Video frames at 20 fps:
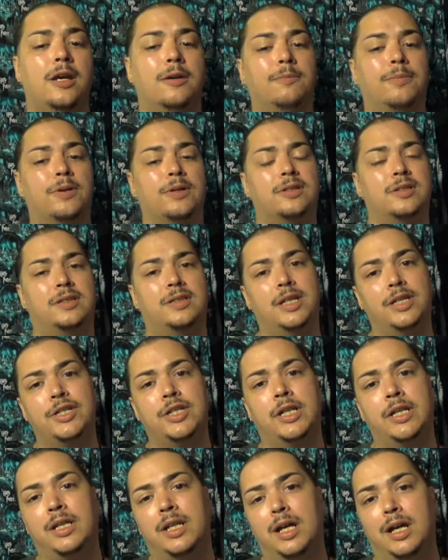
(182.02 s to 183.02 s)

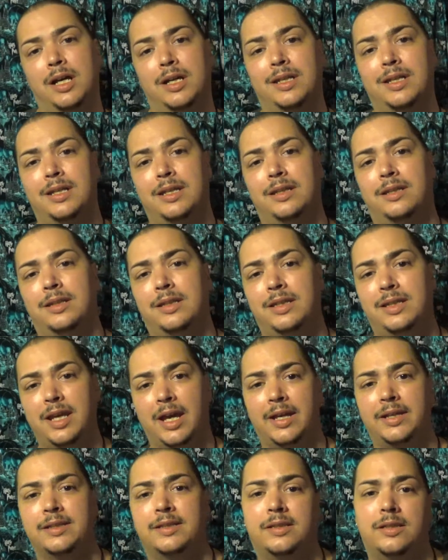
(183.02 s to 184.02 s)
precision
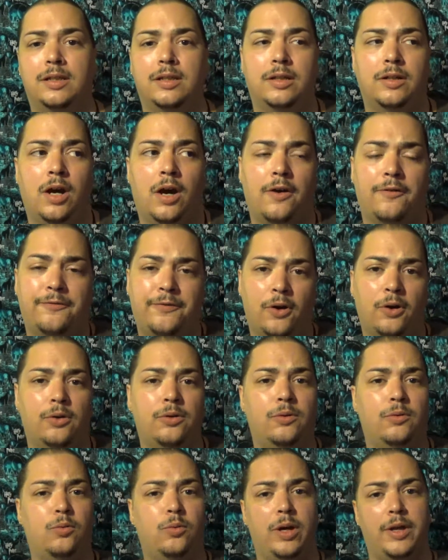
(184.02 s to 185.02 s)
against a
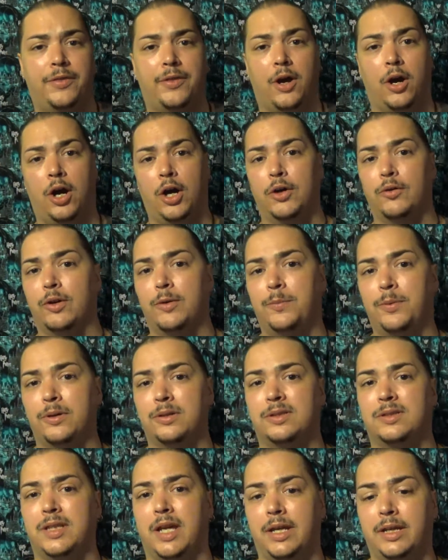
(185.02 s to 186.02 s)
foe with
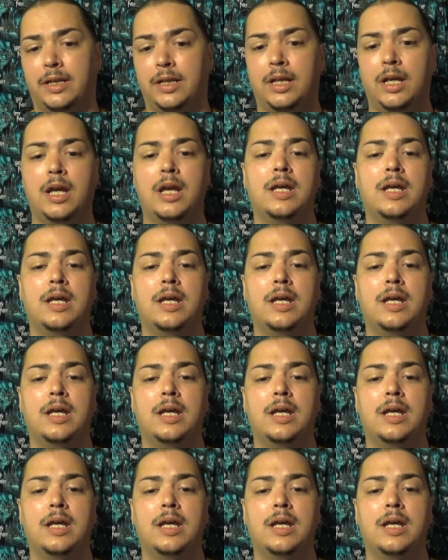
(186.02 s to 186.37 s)
100%